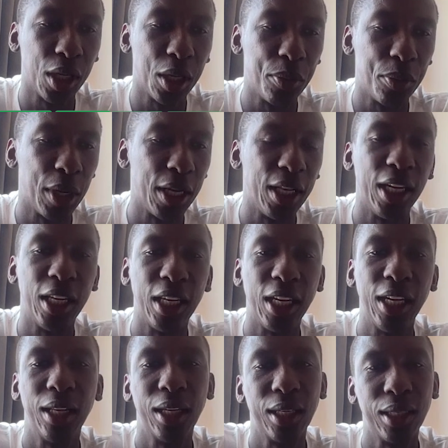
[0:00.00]
mainly in
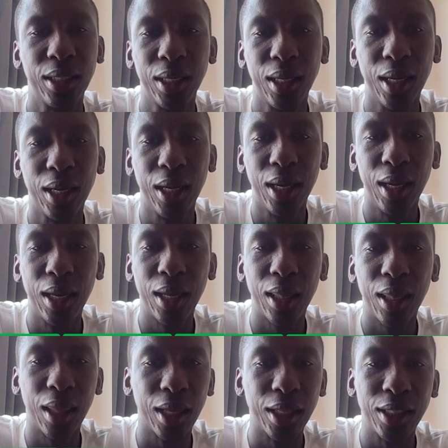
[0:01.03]
England,
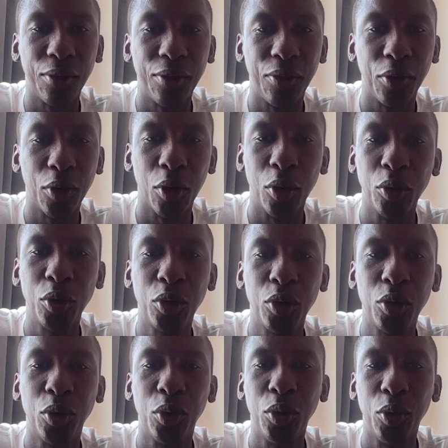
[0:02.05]
that if you go
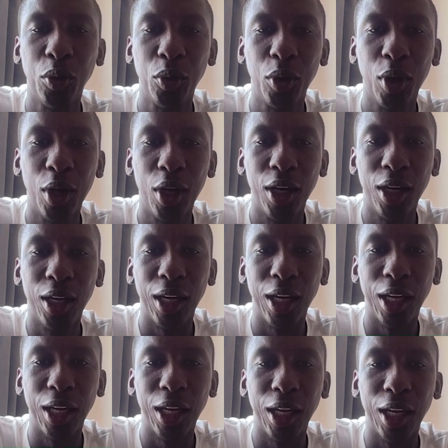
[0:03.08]
to
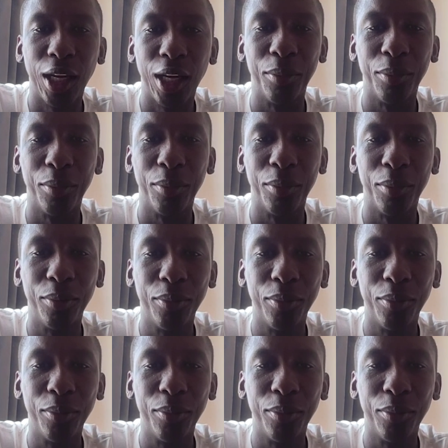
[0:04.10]
Nottingham,